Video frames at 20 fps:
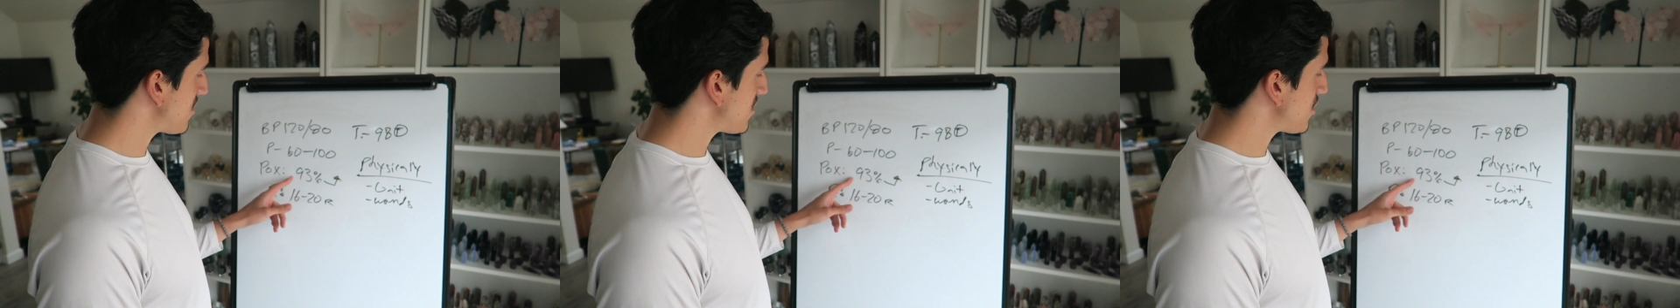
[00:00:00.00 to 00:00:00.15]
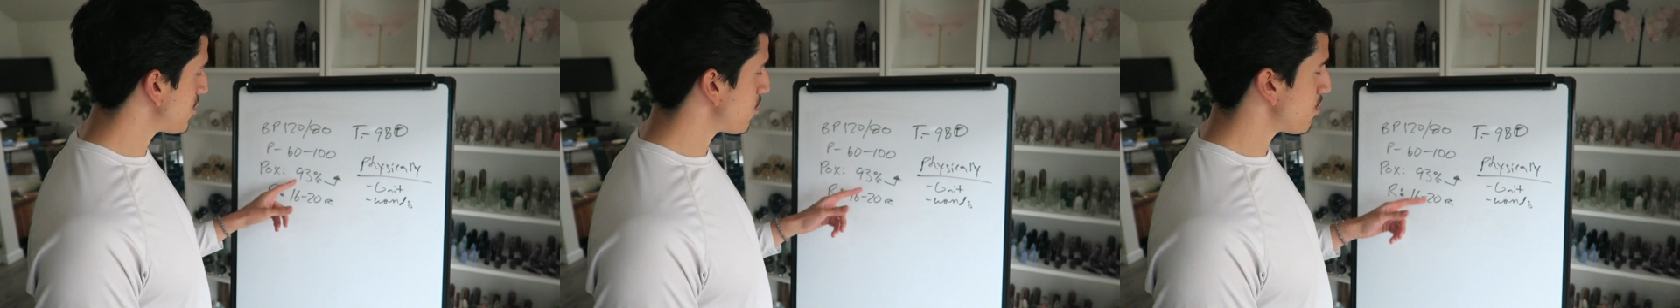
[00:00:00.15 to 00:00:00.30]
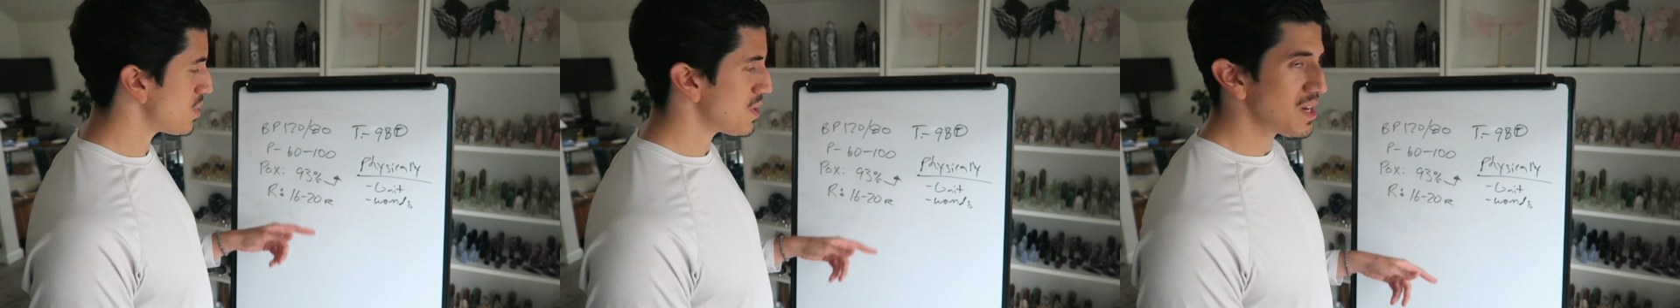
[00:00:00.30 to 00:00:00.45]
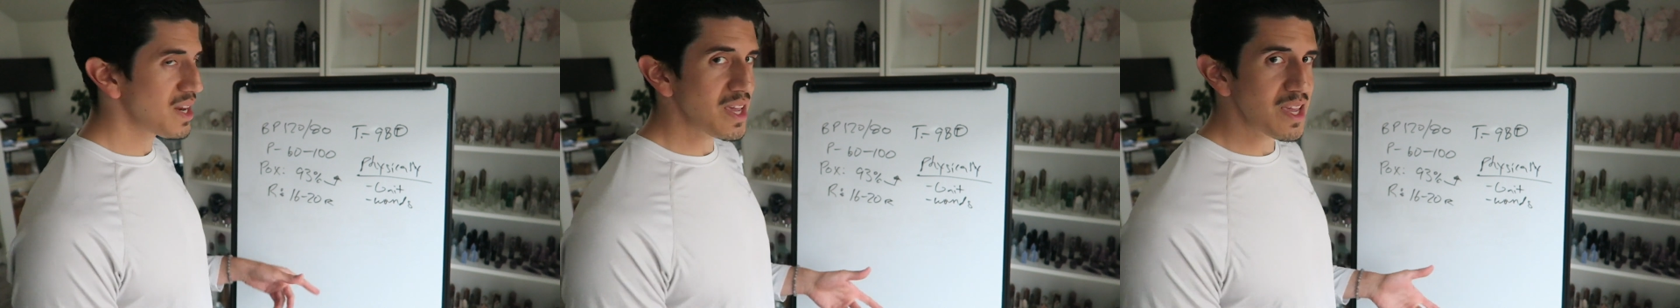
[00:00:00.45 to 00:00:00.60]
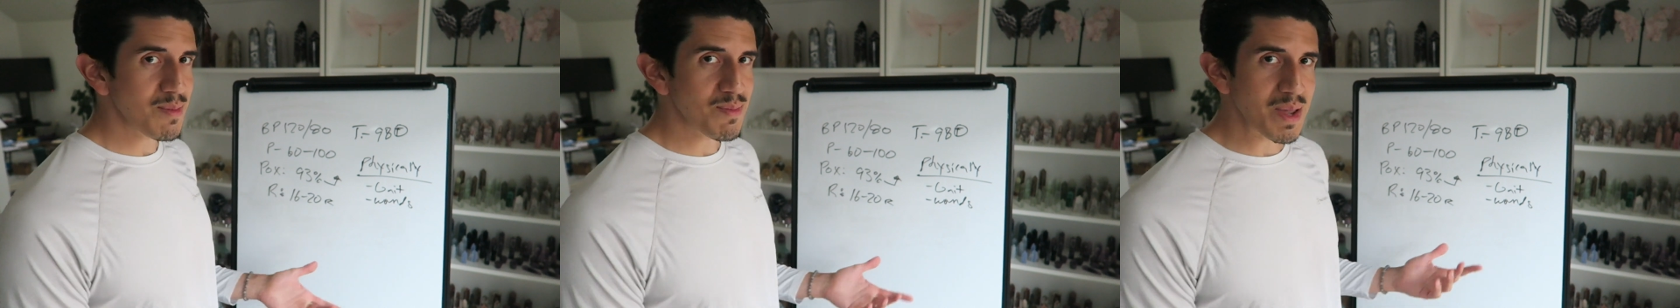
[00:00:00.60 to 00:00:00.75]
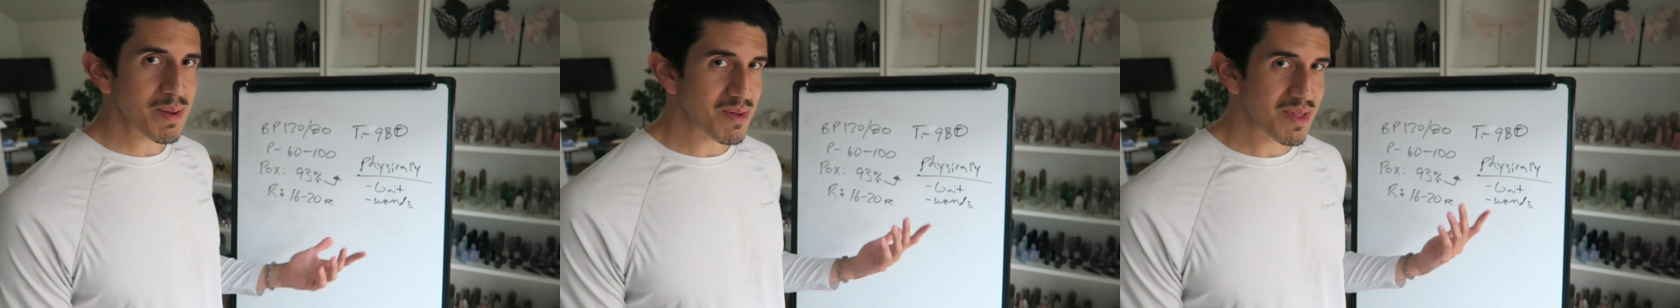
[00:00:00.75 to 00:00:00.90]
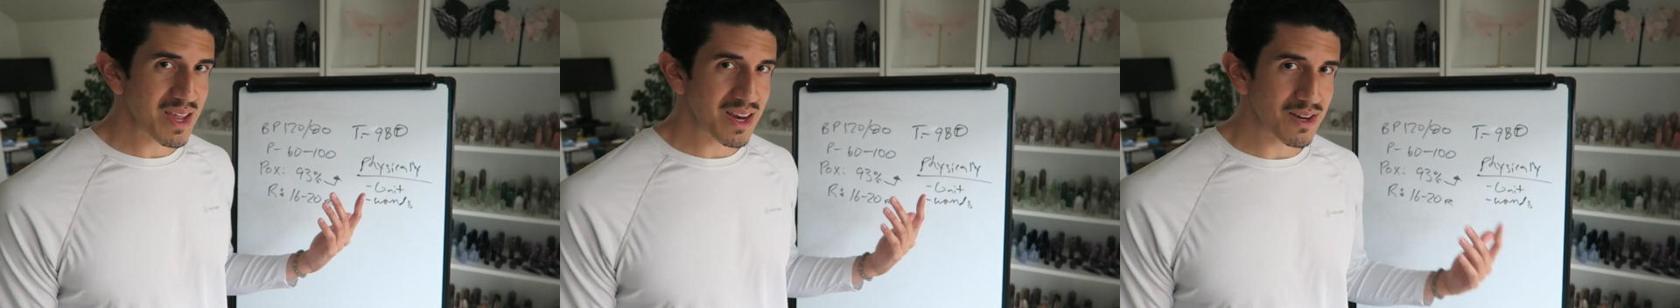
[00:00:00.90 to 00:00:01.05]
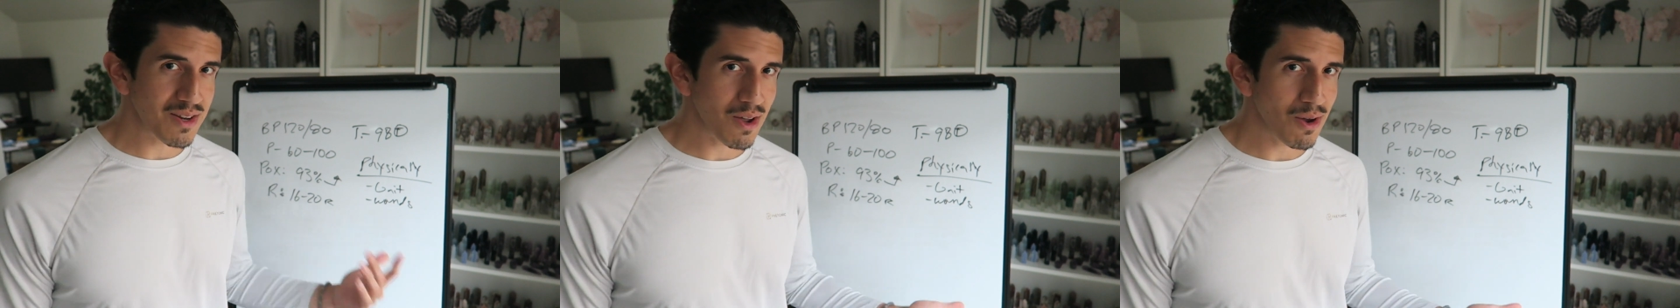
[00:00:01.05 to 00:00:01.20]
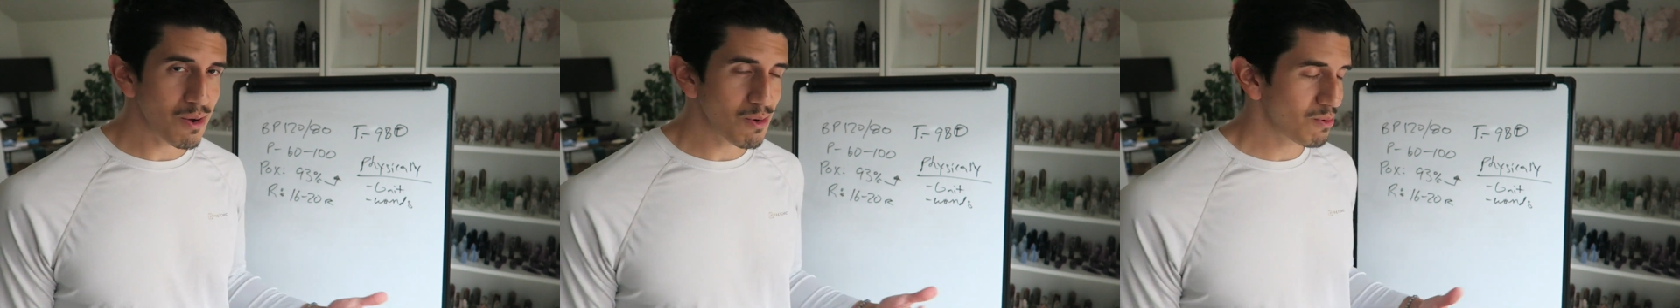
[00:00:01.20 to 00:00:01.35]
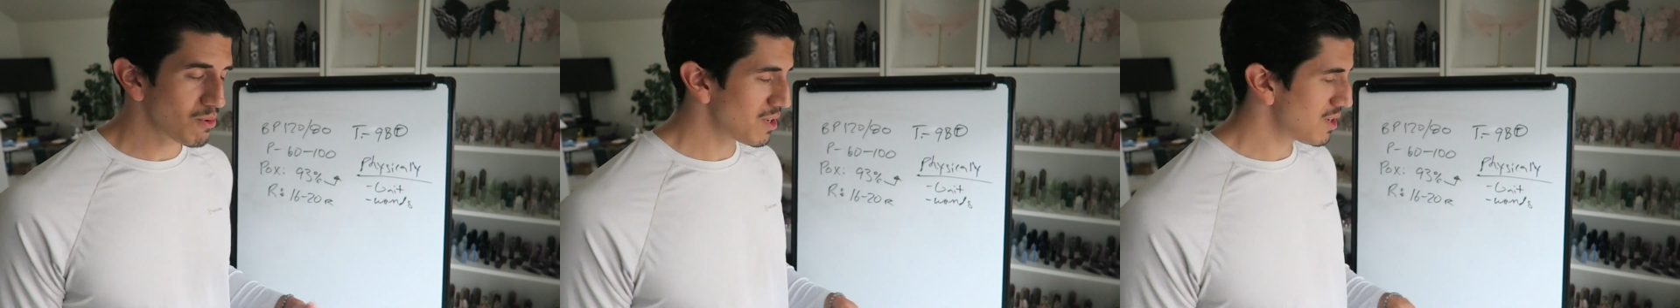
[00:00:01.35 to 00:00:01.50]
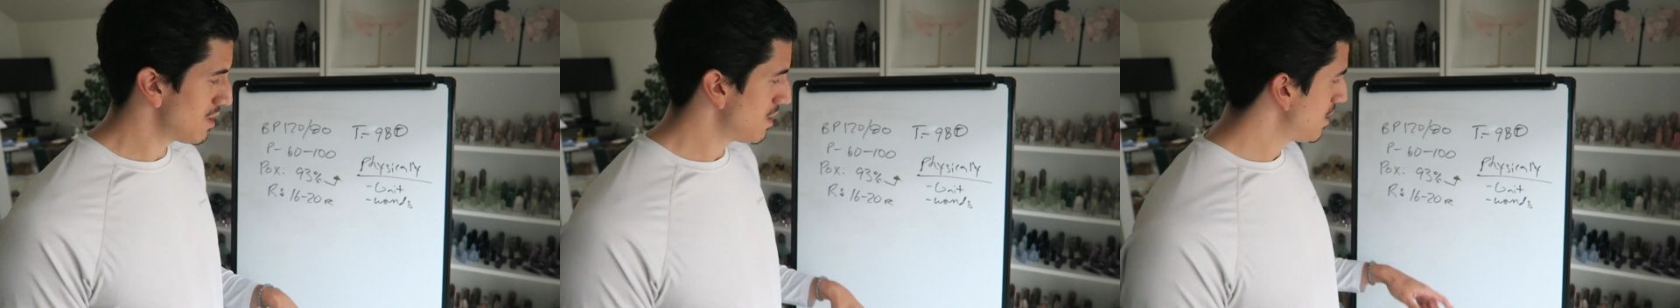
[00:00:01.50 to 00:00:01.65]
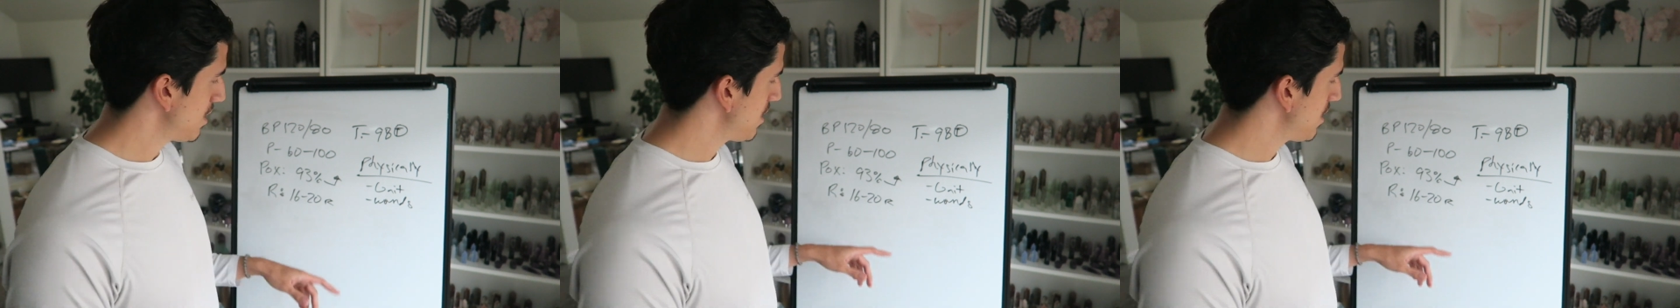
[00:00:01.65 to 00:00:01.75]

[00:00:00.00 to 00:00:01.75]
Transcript: COPD, maybe they don't.